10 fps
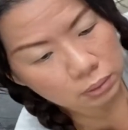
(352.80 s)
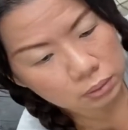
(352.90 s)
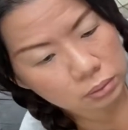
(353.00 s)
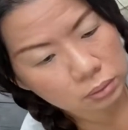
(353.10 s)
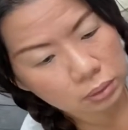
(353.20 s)

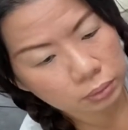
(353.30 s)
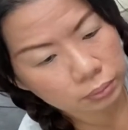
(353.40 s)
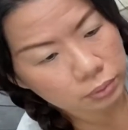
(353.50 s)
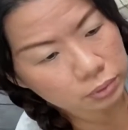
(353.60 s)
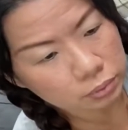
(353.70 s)
So there are
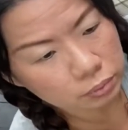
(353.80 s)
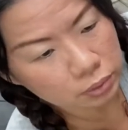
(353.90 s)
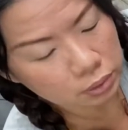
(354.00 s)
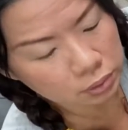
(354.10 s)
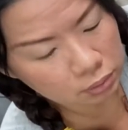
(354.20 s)
roots
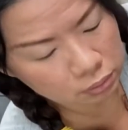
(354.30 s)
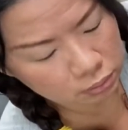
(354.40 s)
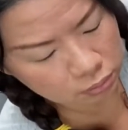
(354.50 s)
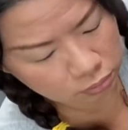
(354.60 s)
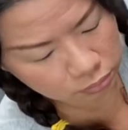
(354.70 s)
already,
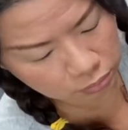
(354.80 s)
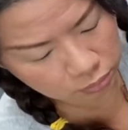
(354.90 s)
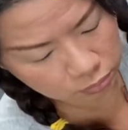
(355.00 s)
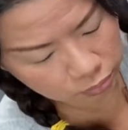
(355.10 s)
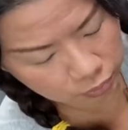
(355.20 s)
so it
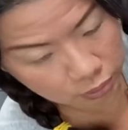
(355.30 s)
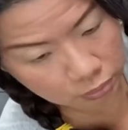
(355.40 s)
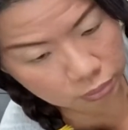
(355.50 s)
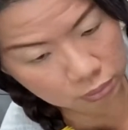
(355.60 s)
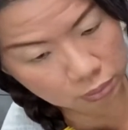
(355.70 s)
becomes
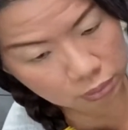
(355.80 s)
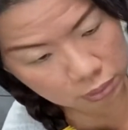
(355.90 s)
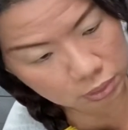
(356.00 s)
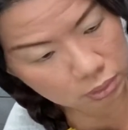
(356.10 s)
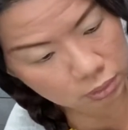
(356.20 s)
a lot
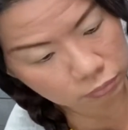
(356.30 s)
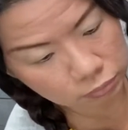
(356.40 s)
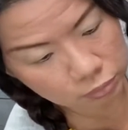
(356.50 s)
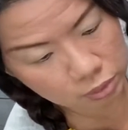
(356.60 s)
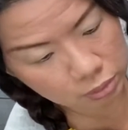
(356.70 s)
easier for
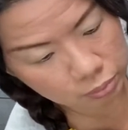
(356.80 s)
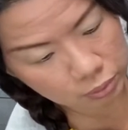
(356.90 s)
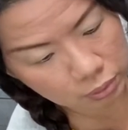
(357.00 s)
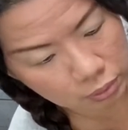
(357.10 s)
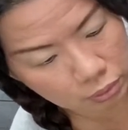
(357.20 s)
me. But
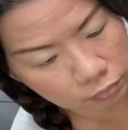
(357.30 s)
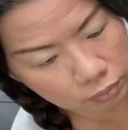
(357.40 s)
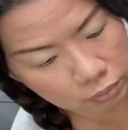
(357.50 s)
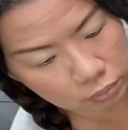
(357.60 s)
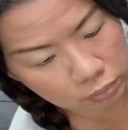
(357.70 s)
even
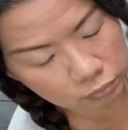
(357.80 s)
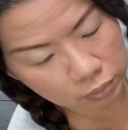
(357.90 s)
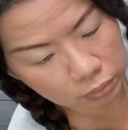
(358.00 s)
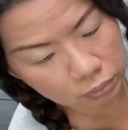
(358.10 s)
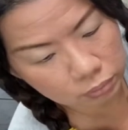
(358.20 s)
though if there are
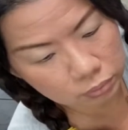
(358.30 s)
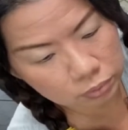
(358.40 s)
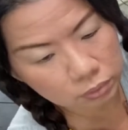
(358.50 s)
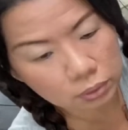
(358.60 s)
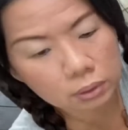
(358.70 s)
no roots,
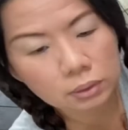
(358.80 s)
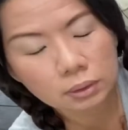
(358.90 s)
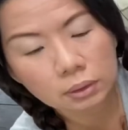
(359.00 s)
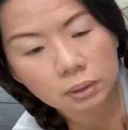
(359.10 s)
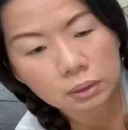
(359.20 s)
okay, these
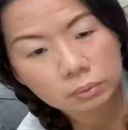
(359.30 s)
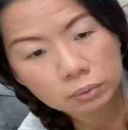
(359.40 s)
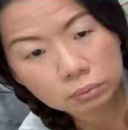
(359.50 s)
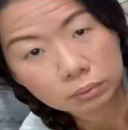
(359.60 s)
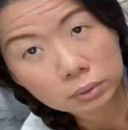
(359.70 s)
are aerial
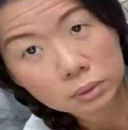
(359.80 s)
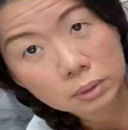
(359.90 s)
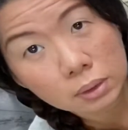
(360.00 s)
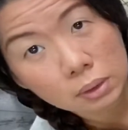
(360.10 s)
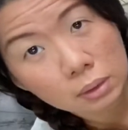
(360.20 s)
roots
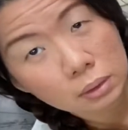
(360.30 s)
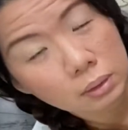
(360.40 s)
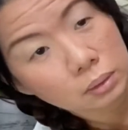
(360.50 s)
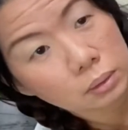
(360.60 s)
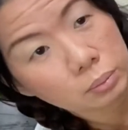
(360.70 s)

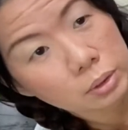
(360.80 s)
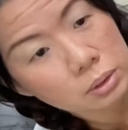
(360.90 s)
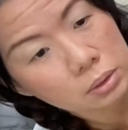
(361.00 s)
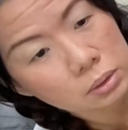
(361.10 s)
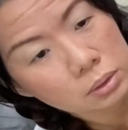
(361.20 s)
that basically
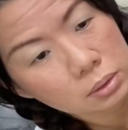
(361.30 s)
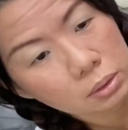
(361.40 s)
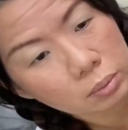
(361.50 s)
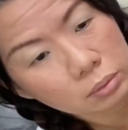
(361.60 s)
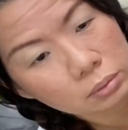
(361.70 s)
just came
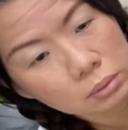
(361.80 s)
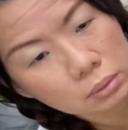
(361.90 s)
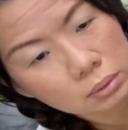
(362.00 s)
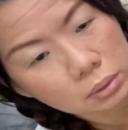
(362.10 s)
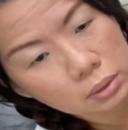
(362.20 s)
out.
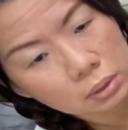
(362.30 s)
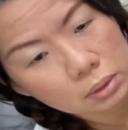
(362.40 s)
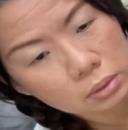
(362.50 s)
So